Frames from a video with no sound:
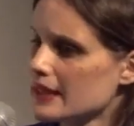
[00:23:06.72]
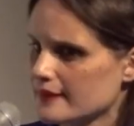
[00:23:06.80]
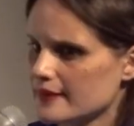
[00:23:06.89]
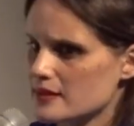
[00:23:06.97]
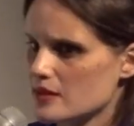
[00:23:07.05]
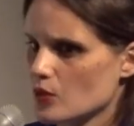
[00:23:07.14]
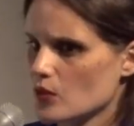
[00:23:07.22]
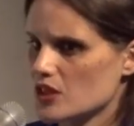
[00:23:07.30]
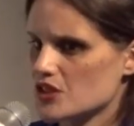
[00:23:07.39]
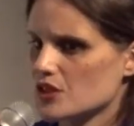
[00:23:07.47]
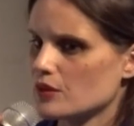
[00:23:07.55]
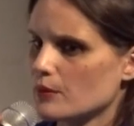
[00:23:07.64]
There's a
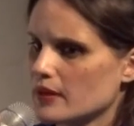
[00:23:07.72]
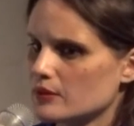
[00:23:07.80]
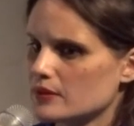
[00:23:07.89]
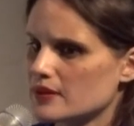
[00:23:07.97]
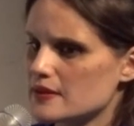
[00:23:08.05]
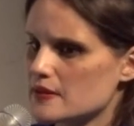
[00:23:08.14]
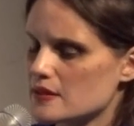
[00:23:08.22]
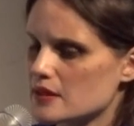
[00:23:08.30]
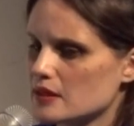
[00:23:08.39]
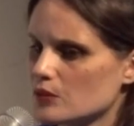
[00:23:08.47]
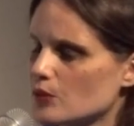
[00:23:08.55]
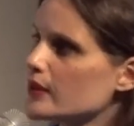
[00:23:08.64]
question about this
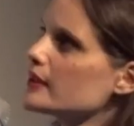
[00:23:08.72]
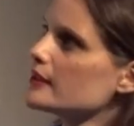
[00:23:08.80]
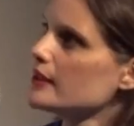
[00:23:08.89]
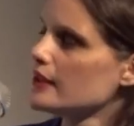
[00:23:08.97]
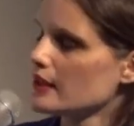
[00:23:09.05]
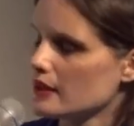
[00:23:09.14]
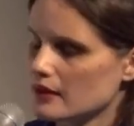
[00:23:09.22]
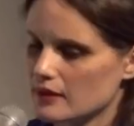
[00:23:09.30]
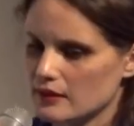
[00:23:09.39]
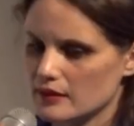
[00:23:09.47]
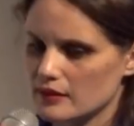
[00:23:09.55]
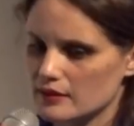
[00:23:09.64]
scene where
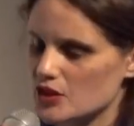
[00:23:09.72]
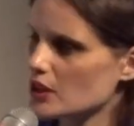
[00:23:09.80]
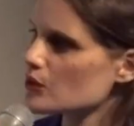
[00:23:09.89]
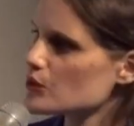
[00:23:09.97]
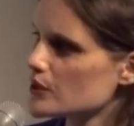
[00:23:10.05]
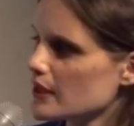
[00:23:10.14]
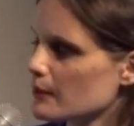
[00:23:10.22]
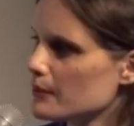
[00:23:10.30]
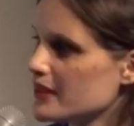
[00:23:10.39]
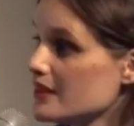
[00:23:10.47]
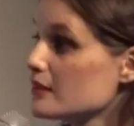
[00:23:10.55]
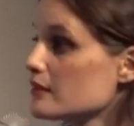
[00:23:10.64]
children are
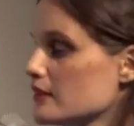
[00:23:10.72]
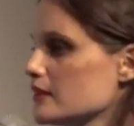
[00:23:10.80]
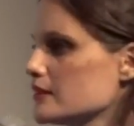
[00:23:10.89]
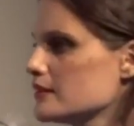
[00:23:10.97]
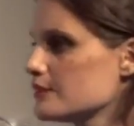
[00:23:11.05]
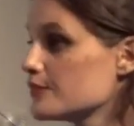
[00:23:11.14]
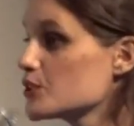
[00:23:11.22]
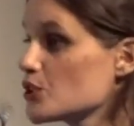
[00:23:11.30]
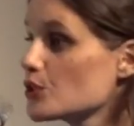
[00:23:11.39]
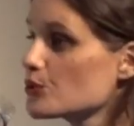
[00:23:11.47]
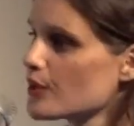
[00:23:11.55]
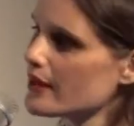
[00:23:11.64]
being
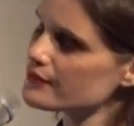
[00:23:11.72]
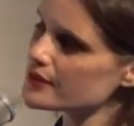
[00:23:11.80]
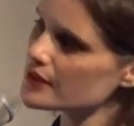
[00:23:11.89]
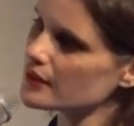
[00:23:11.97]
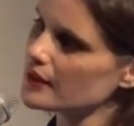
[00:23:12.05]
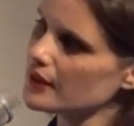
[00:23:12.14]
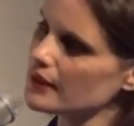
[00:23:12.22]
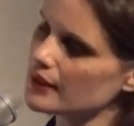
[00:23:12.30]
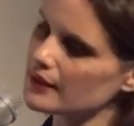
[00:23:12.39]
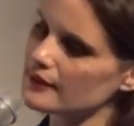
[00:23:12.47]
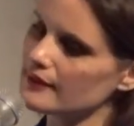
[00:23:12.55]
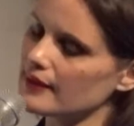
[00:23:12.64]
photographed.
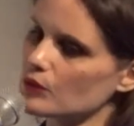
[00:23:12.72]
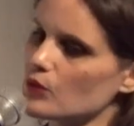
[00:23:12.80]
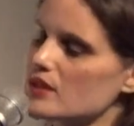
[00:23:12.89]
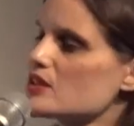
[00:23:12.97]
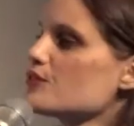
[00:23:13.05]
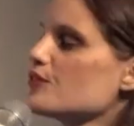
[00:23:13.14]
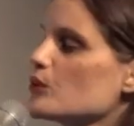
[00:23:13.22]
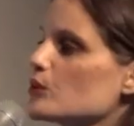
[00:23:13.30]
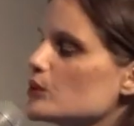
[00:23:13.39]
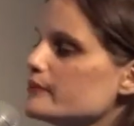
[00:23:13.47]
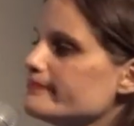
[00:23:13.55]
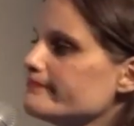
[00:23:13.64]
That was
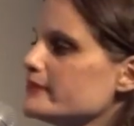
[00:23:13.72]
for